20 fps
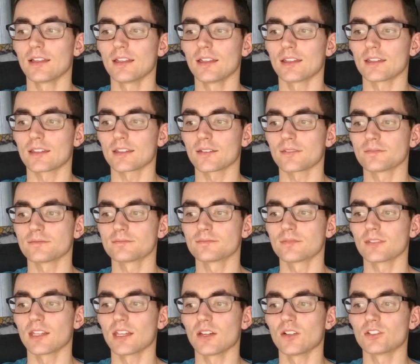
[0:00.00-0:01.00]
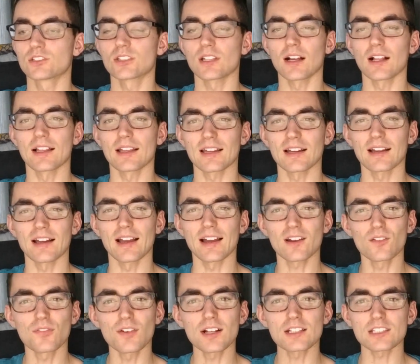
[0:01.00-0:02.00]
It was like
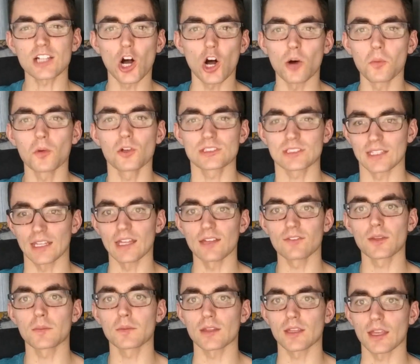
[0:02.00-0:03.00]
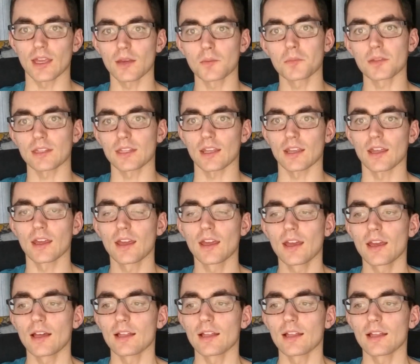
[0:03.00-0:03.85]
Echo Fox almost gave them the game, but then